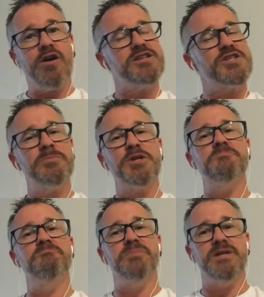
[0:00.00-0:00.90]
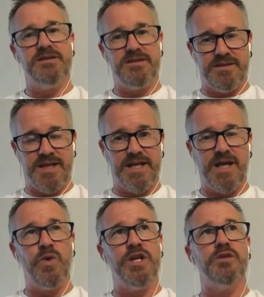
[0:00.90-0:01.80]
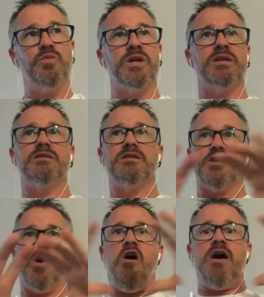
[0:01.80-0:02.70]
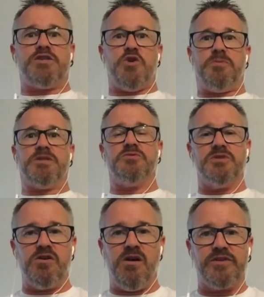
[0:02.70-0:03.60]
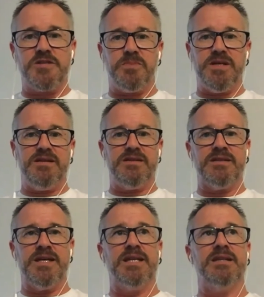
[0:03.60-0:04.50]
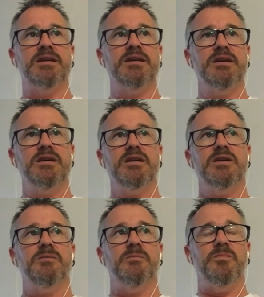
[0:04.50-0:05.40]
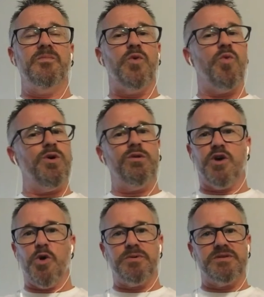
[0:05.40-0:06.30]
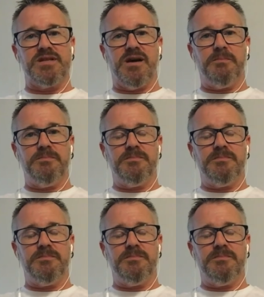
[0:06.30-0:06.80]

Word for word: is so much bigger than that. And when, when the eyes open to a God that's bigger than that, the world opens up.